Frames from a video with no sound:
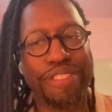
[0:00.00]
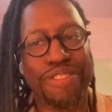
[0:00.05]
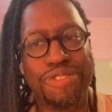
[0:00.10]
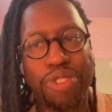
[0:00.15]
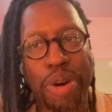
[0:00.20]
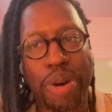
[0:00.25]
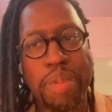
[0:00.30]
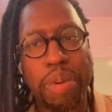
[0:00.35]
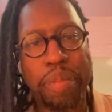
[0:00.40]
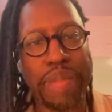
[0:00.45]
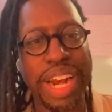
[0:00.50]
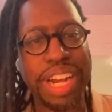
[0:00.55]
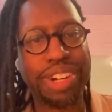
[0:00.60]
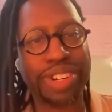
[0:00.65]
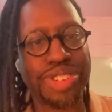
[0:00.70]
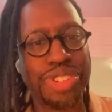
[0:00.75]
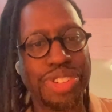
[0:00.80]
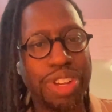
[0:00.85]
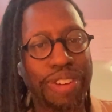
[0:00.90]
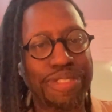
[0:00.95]
former
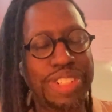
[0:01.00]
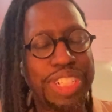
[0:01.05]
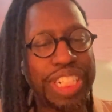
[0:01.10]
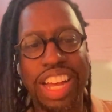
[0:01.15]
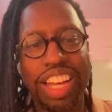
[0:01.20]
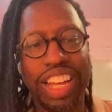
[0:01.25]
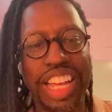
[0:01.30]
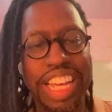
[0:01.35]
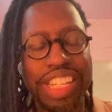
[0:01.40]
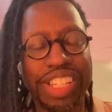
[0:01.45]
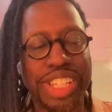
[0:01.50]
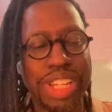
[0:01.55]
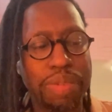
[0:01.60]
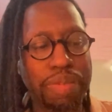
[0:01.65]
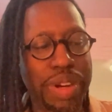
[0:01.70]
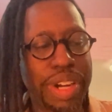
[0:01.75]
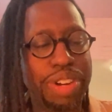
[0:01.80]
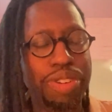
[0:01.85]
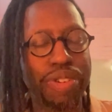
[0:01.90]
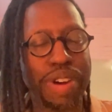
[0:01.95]
Microsoft G and someone
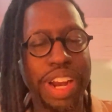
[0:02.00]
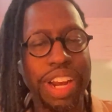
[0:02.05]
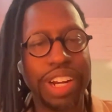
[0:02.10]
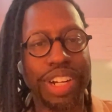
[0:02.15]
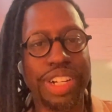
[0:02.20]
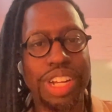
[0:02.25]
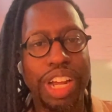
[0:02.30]
who I